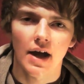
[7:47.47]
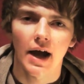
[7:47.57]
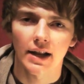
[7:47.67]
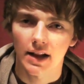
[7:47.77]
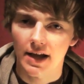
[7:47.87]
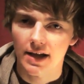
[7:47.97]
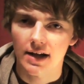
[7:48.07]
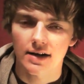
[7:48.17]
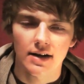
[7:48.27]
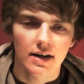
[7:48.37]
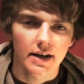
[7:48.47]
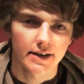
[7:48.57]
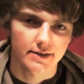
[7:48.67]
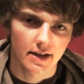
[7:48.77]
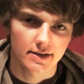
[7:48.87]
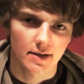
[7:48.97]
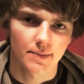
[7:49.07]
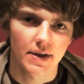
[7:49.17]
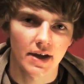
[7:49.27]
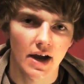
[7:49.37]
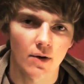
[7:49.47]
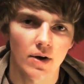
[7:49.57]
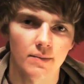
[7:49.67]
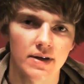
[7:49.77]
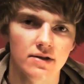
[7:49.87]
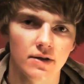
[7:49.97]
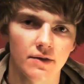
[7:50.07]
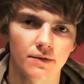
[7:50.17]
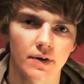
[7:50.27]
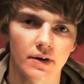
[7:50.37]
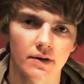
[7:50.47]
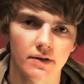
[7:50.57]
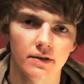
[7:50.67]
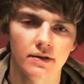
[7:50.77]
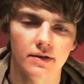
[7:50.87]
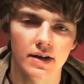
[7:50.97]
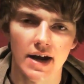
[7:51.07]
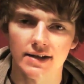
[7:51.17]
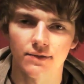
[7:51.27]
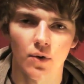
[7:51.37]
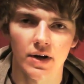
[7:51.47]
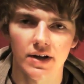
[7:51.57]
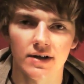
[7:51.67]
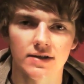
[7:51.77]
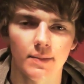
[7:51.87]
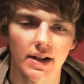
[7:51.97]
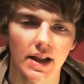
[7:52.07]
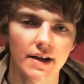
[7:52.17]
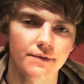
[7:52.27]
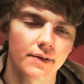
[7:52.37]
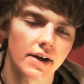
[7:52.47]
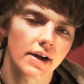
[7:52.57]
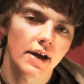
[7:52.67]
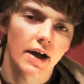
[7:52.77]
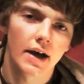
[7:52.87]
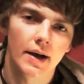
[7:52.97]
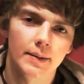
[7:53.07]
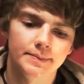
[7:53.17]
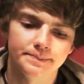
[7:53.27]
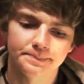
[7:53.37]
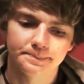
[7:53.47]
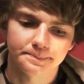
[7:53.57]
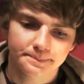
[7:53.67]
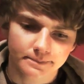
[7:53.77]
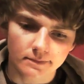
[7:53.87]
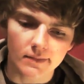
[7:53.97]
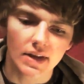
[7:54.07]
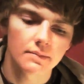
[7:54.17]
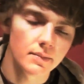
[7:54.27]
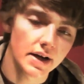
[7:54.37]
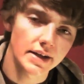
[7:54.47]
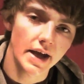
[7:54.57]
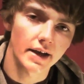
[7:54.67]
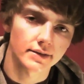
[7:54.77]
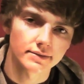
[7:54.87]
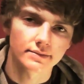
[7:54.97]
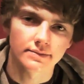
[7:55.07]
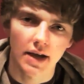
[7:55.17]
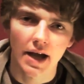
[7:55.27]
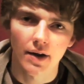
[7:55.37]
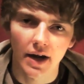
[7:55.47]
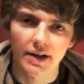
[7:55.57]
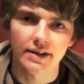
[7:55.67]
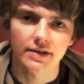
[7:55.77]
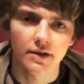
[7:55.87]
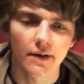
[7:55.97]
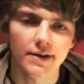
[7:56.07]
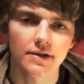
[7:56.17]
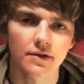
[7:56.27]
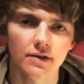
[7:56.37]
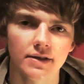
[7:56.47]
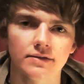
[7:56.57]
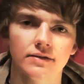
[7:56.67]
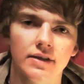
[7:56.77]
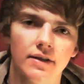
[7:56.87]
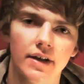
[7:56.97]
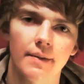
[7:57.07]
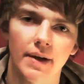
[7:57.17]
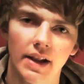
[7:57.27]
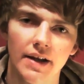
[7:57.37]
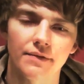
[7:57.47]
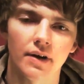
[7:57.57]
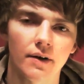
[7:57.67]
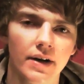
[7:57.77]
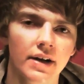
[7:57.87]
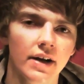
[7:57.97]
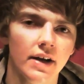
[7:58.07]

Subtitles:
I like it. It's not something I want to be doing for the next 40 years of my life, but yeah, I need to go to school and get my life going,